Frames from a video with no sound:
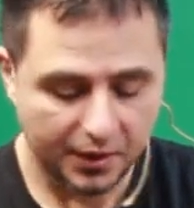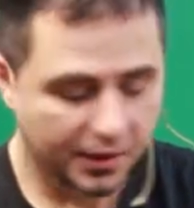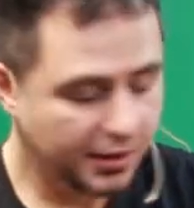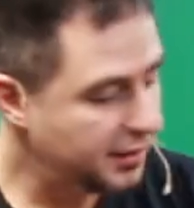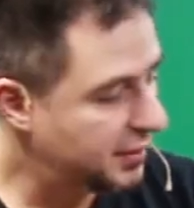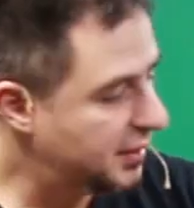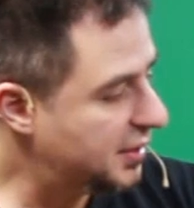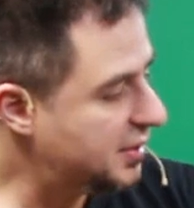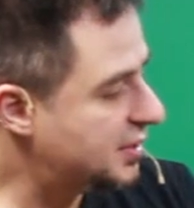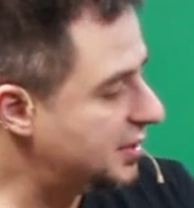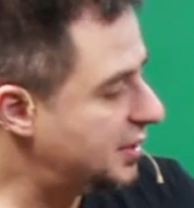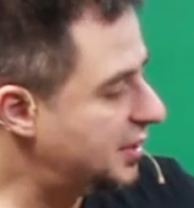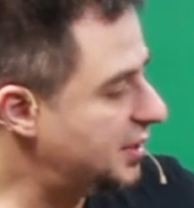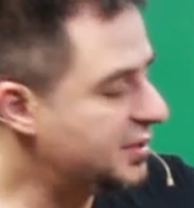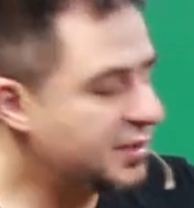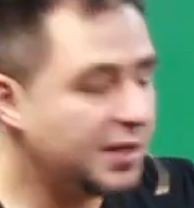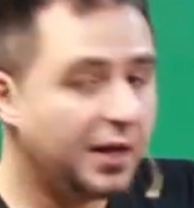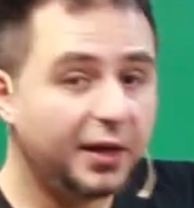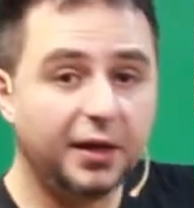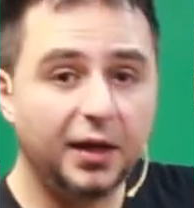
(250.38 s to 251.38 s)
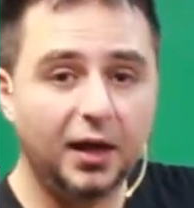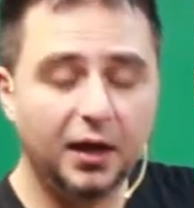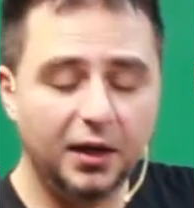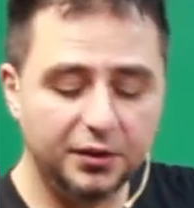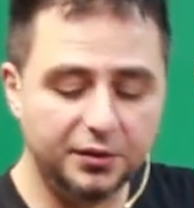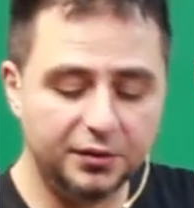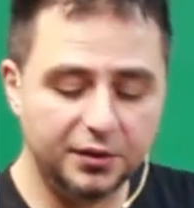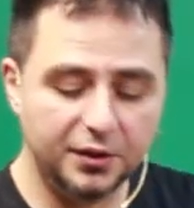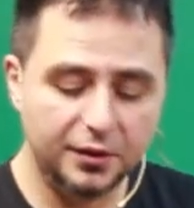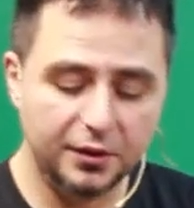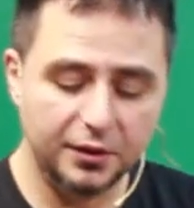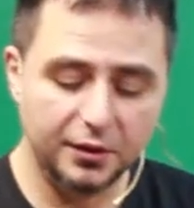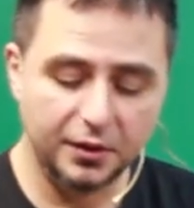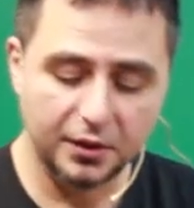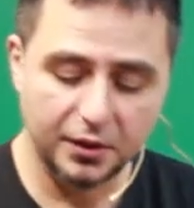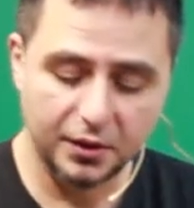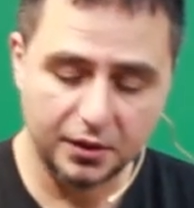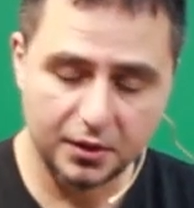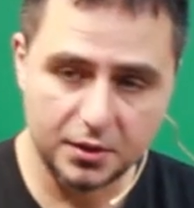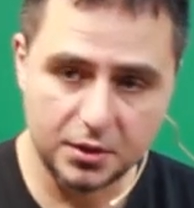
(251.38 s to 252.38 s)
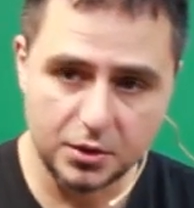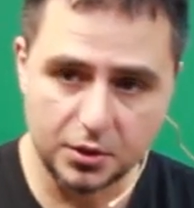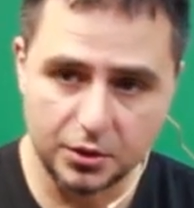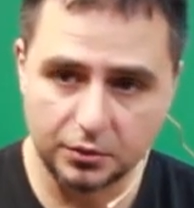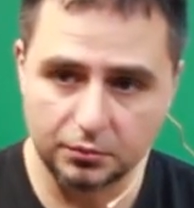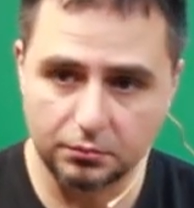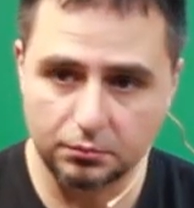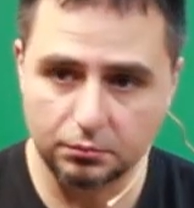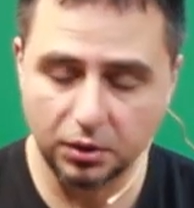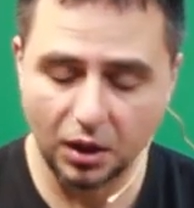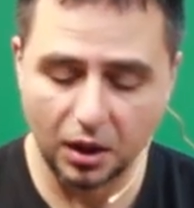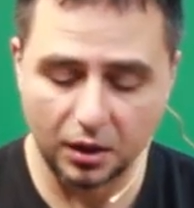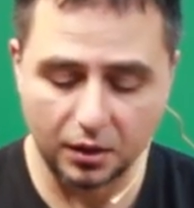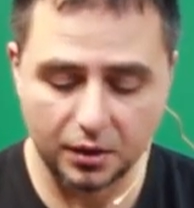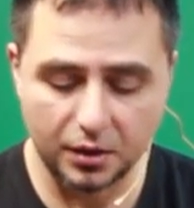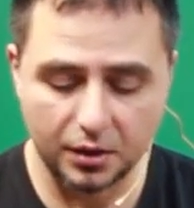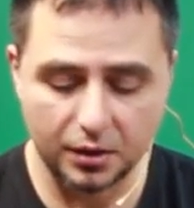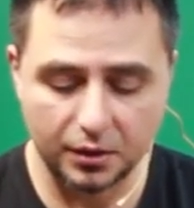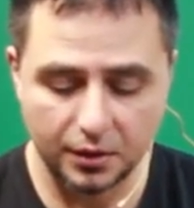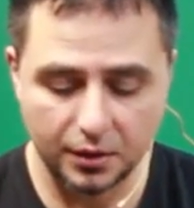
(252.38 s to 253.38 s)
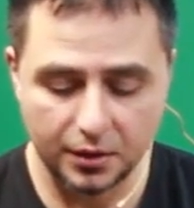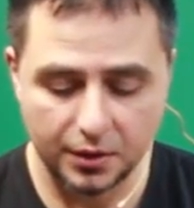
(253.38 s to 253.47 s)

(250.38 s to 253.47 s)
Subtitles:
This is a calendar block.